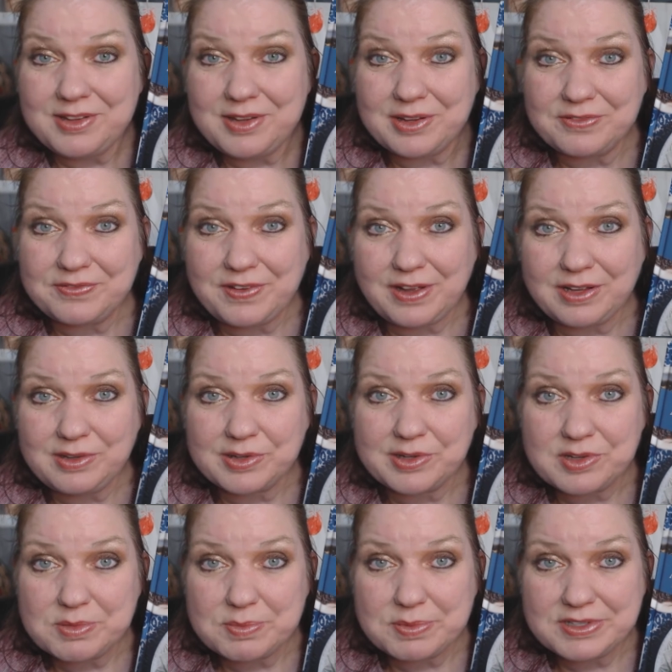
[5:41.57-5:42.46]
you can
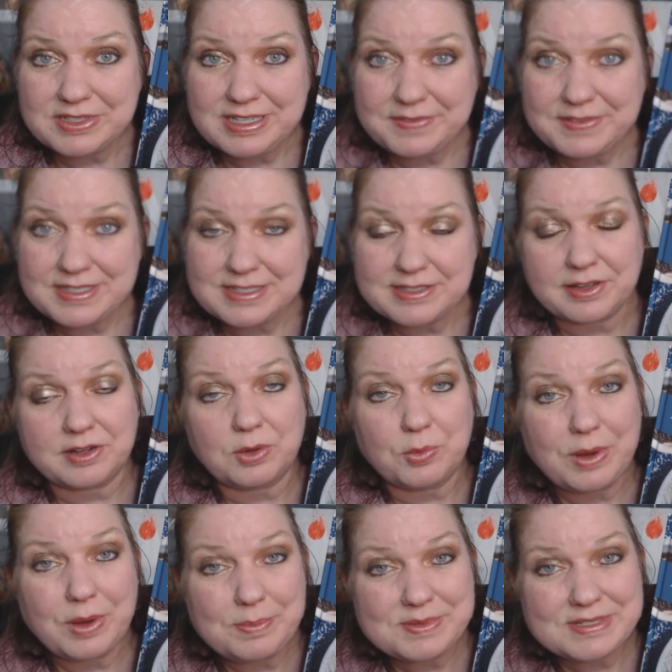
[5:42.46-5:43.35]
follow Cookbook Divas on
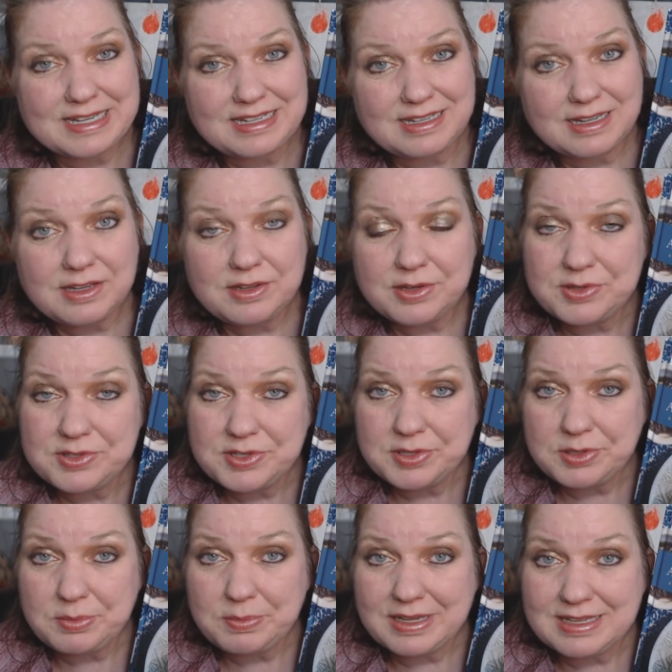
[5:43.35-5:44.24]
our website,
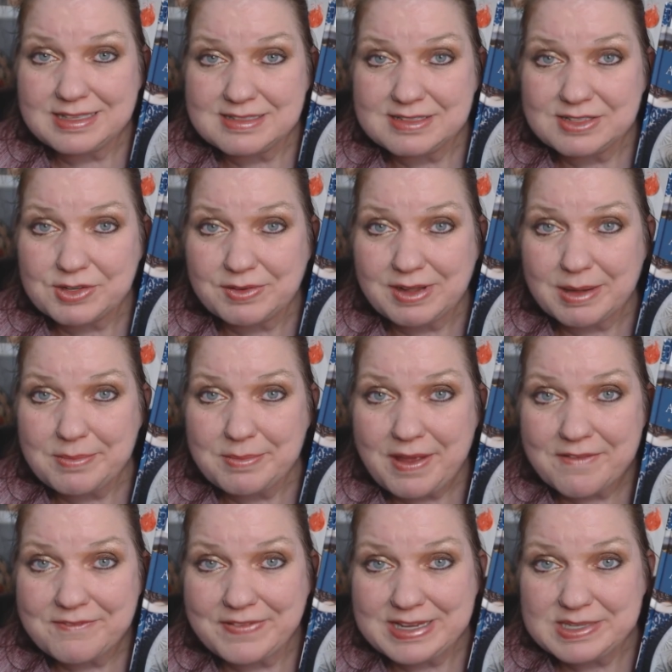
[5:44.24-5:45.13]
YouTube,
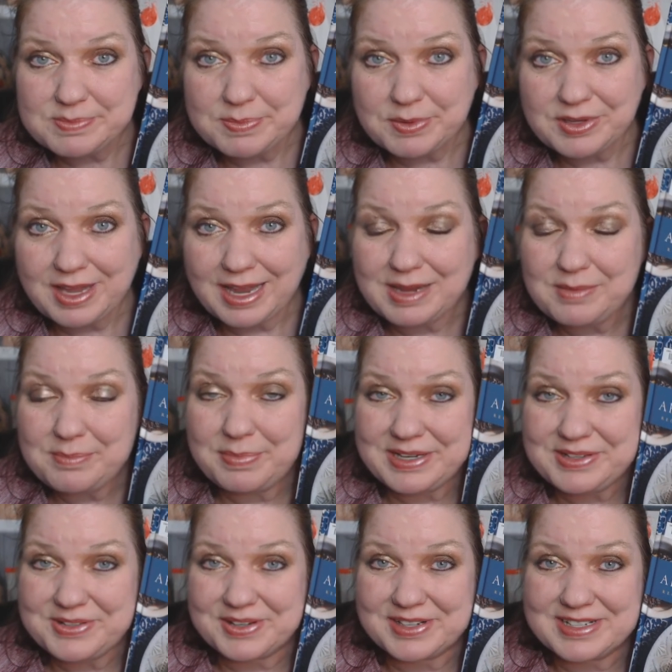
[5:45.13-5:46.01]
Instagram, Facebook, and
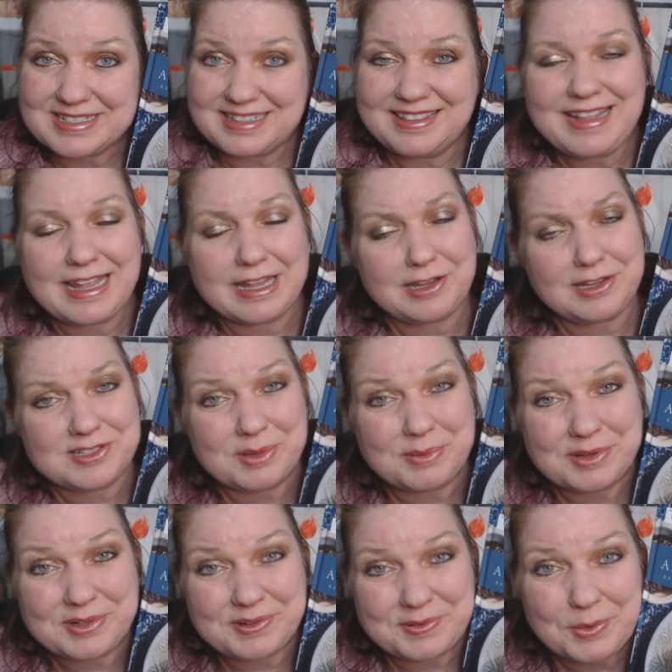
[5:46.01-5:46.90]
Pinterest. Thank you
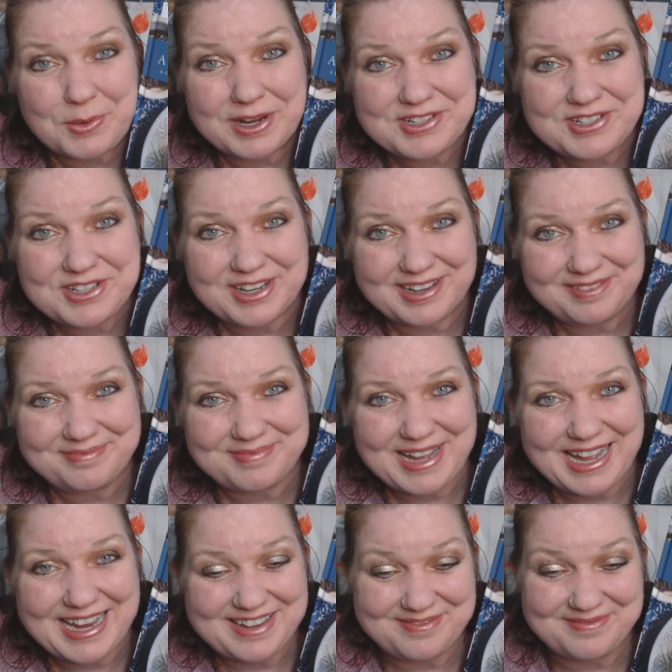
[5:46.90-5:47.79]
so much for watching.
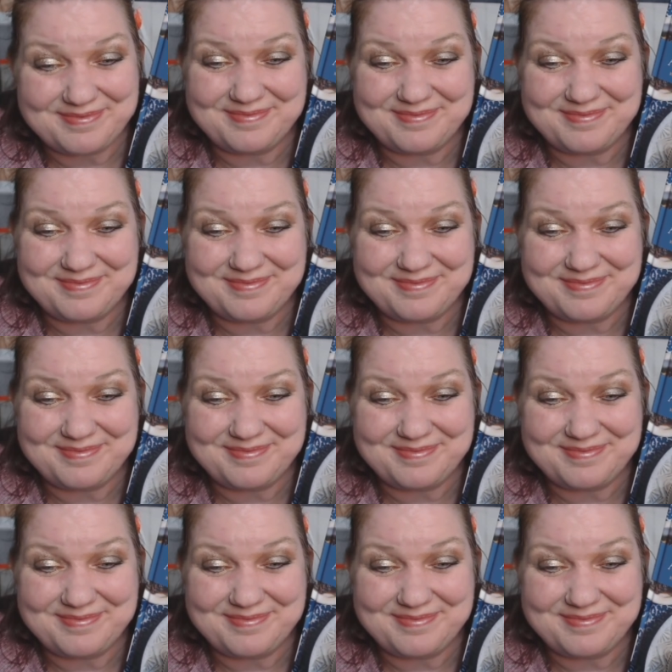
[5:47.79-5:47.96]
Bye.